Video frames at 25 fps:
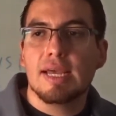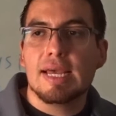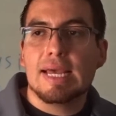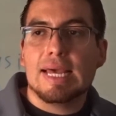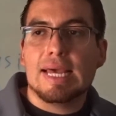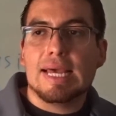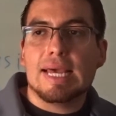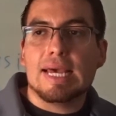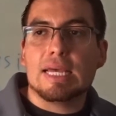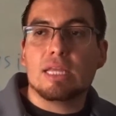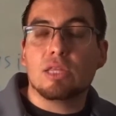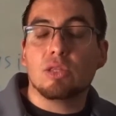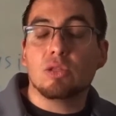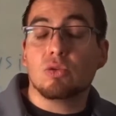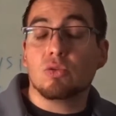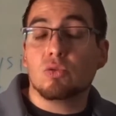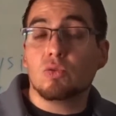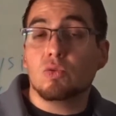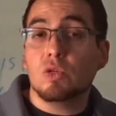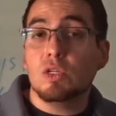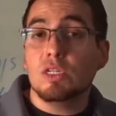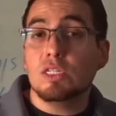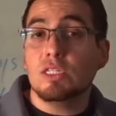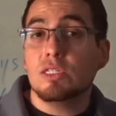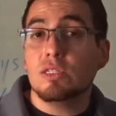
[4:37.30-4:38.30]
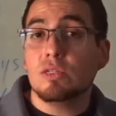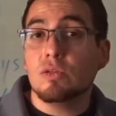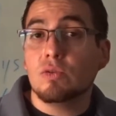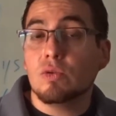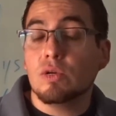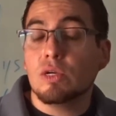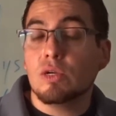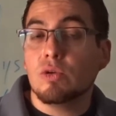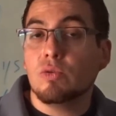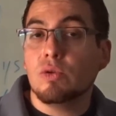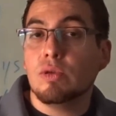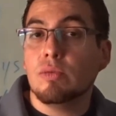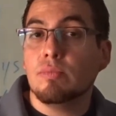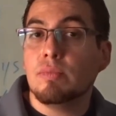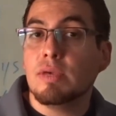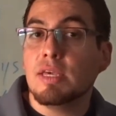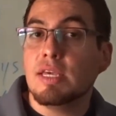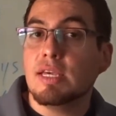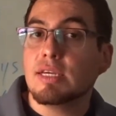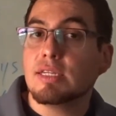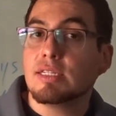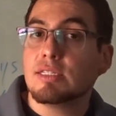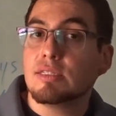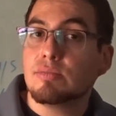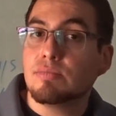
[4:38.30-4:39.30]
And the reason why we may
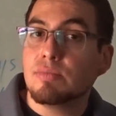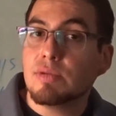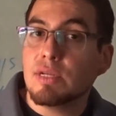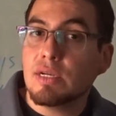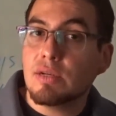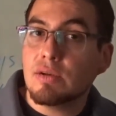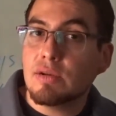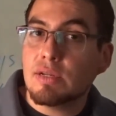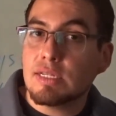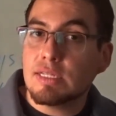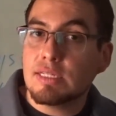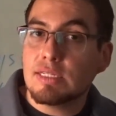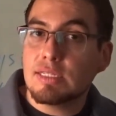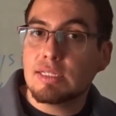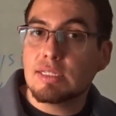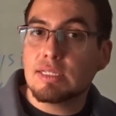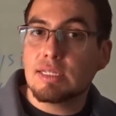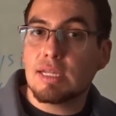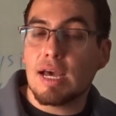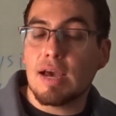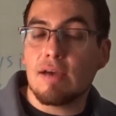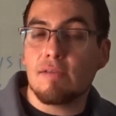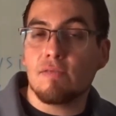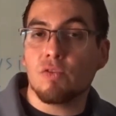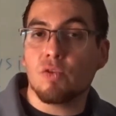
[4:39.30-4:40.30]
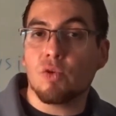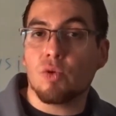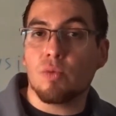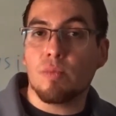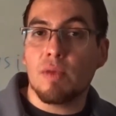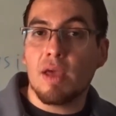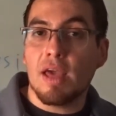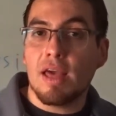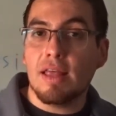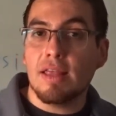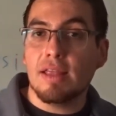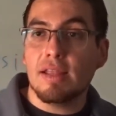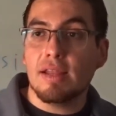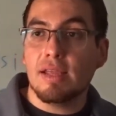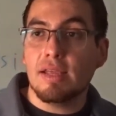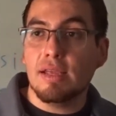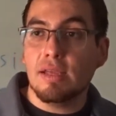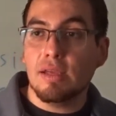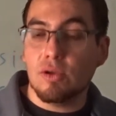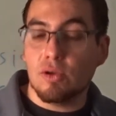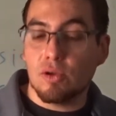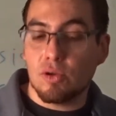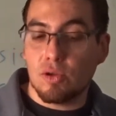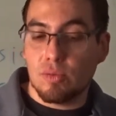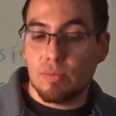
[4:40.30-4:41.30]
experience
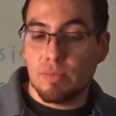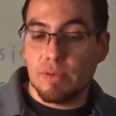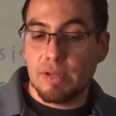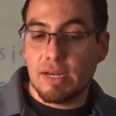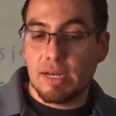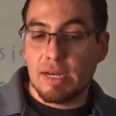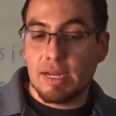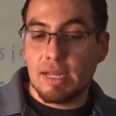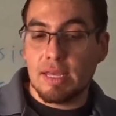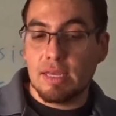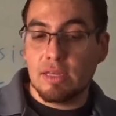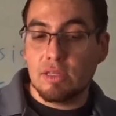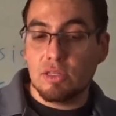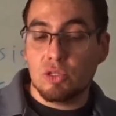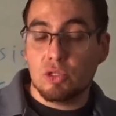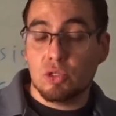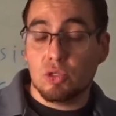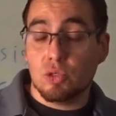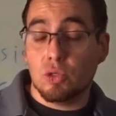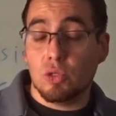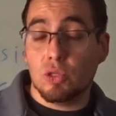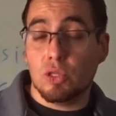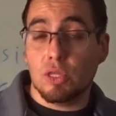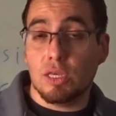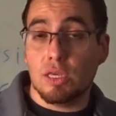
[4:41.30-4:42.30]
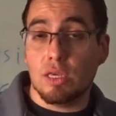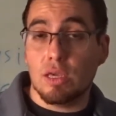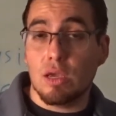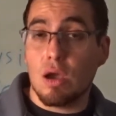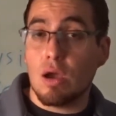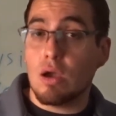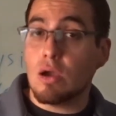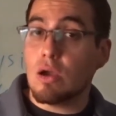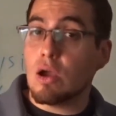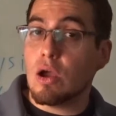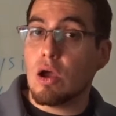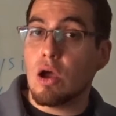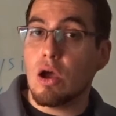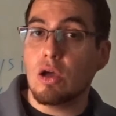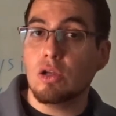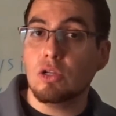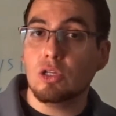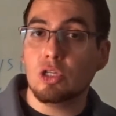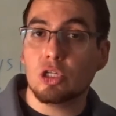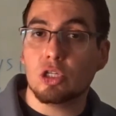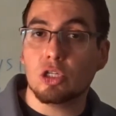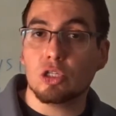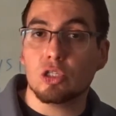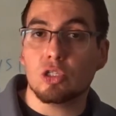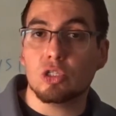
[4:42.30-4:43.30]
abnormality could be linked to the
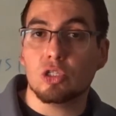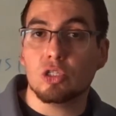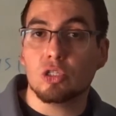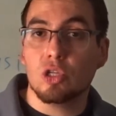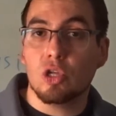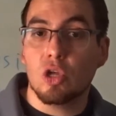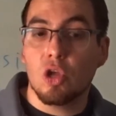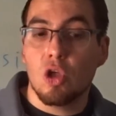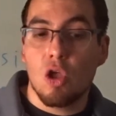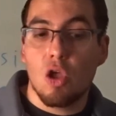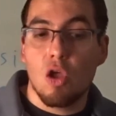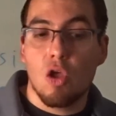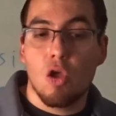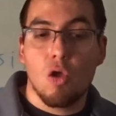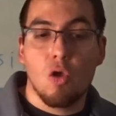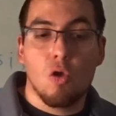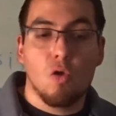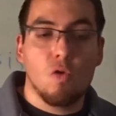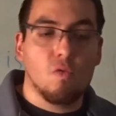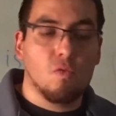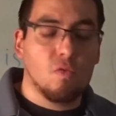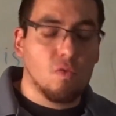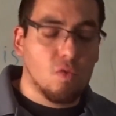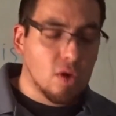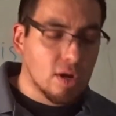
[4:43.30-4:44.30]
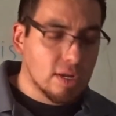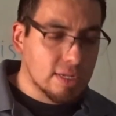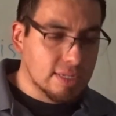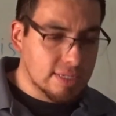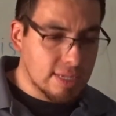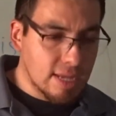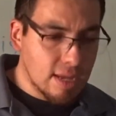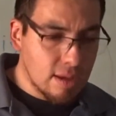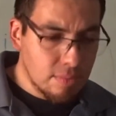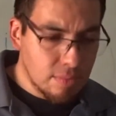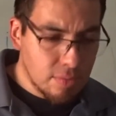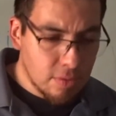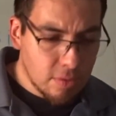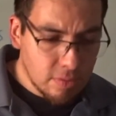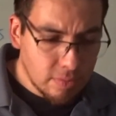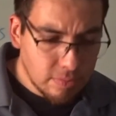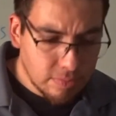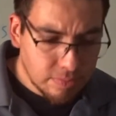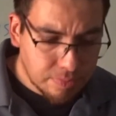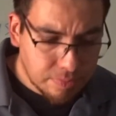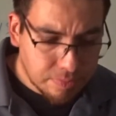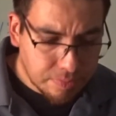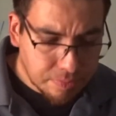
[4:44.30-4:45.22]
unconscious. For example,